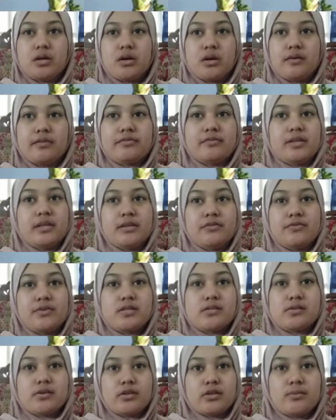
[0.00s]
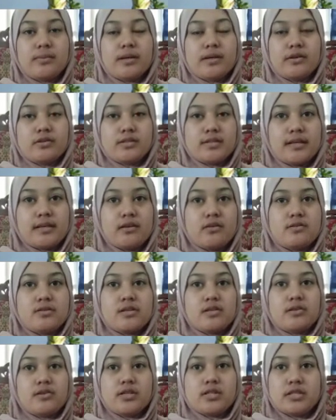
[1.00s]
of different sodium hydroxide
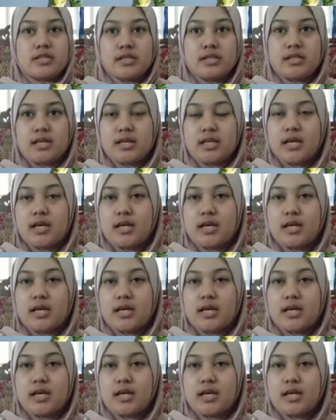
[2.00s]
concentration.